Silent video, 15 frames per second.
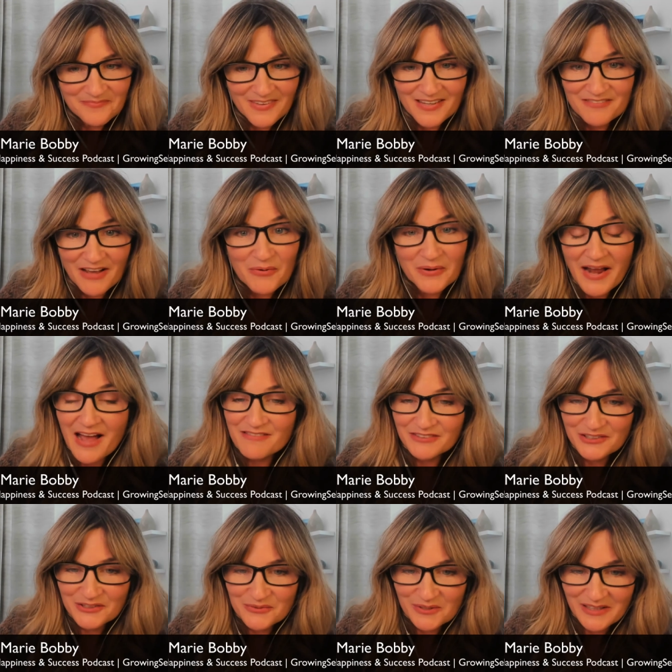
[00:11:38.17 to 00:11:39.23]
if I want to have a
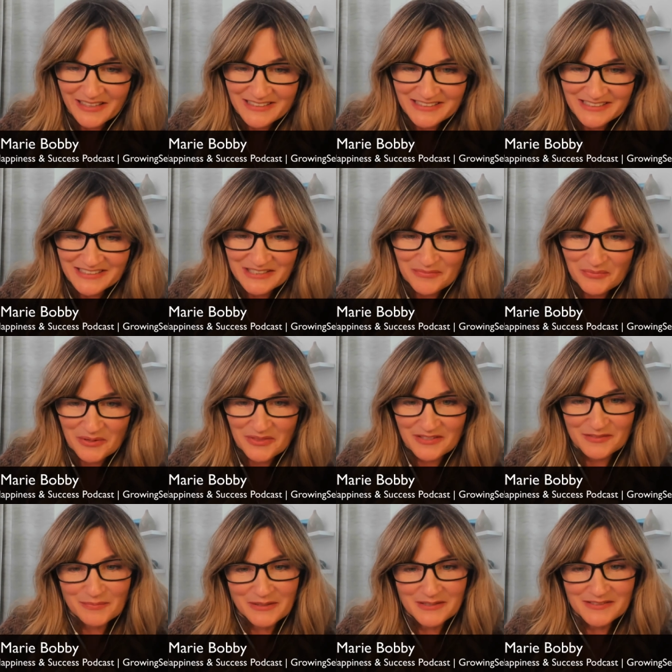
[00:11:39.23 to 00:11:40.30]
good relationship with
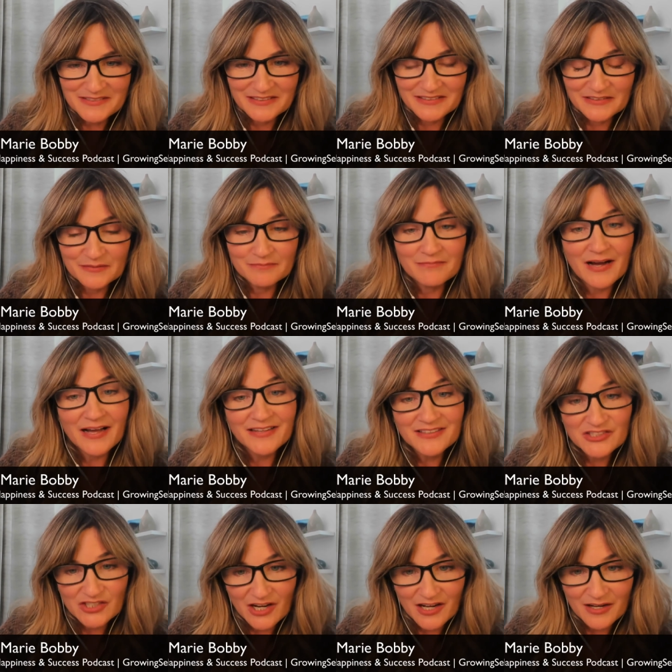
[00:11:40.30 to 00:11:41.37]
this person, my
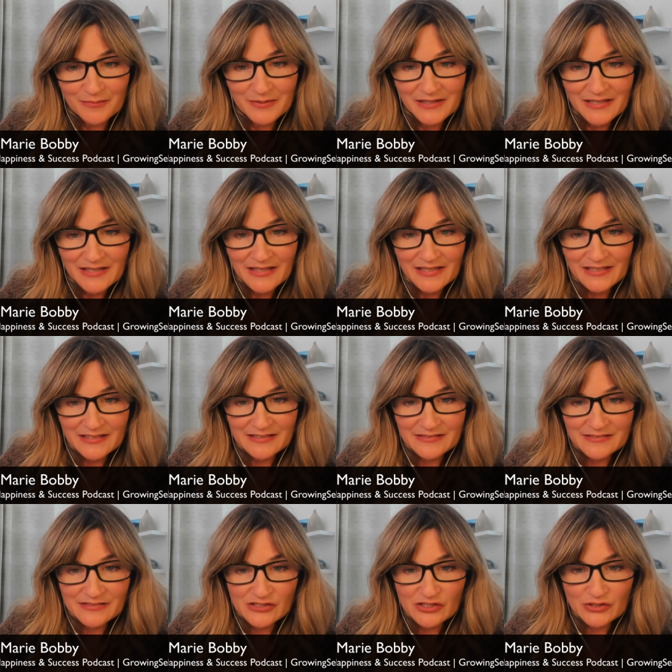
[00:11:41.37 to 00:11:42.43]
job
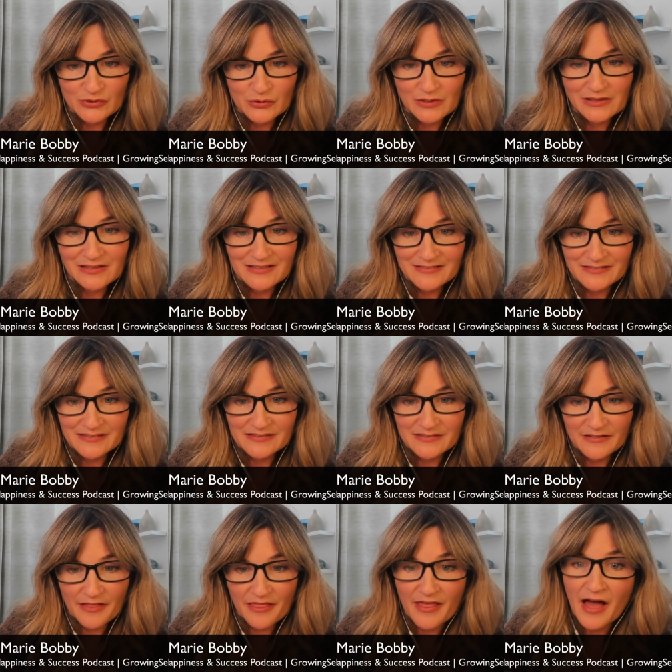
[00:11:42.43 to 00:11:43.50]
is to listen
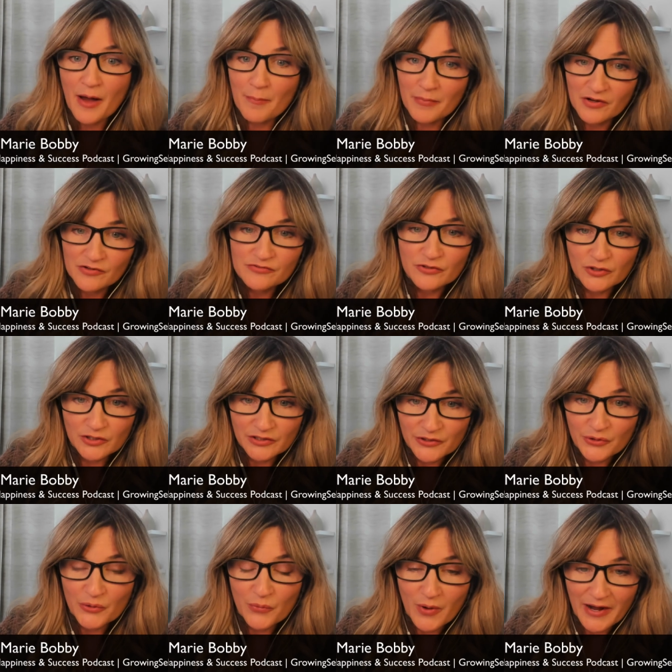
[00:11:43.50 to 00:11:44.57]
to them for a
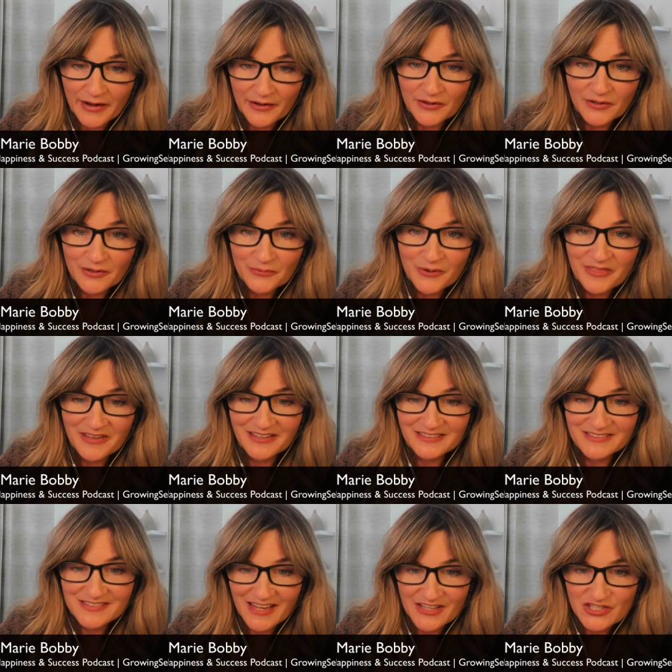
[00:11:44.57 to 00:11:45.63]
little while with the
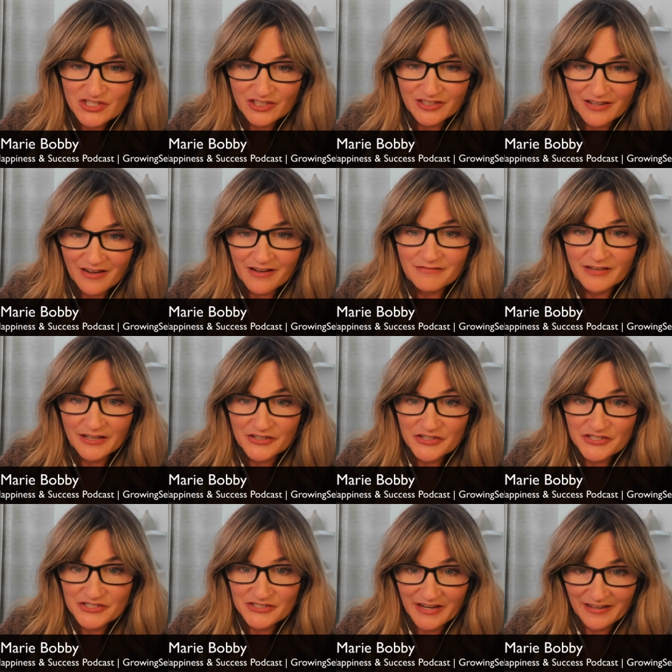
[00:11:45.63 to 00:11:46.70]
intention of
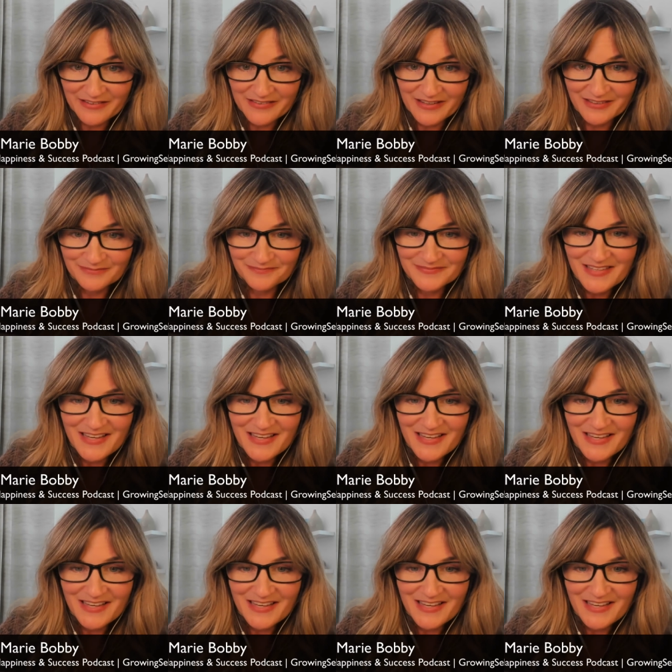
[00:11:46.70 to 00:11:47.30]
understanding.